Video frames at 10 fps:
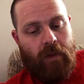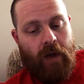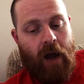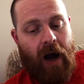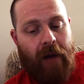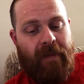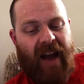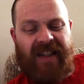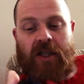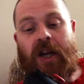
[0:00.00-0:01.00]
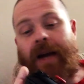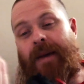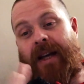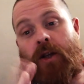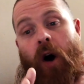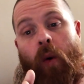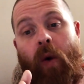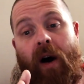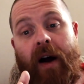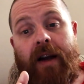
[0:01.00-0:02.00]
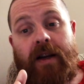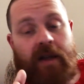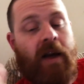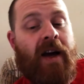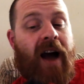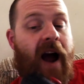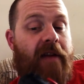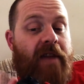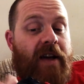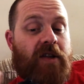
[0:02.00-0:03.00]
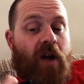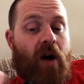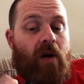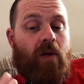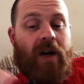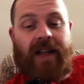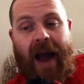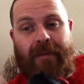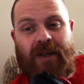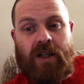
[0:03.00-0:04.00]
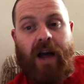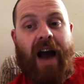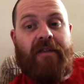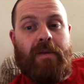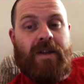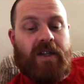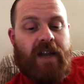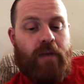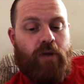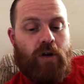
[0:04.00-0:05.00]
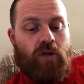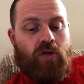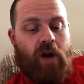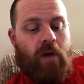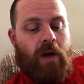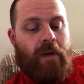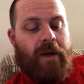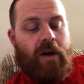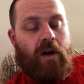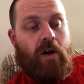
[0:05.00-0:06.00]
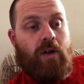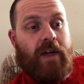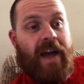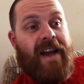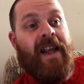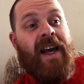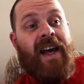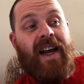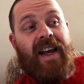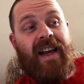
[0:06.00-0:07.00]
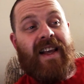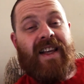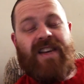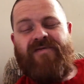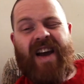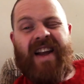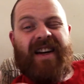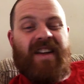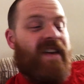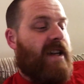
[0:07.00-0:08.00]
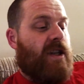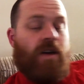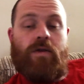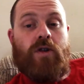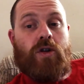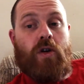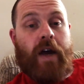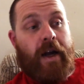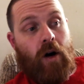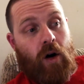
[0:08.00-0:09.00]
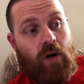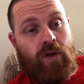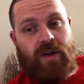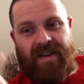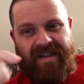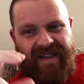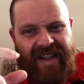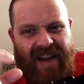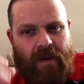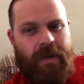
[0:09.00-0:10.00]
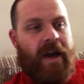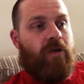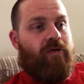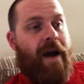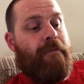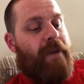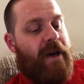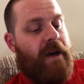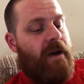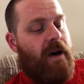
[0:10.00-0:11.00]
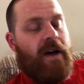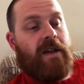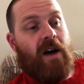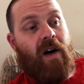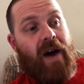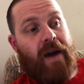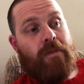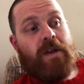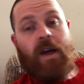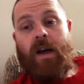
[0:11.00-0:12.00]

Now, it's a shame it is not wireless, and there's no adapter to have them as a separate controller, because, again, you're really going to need to use your Joy-Cons, and they're a bit crampy at times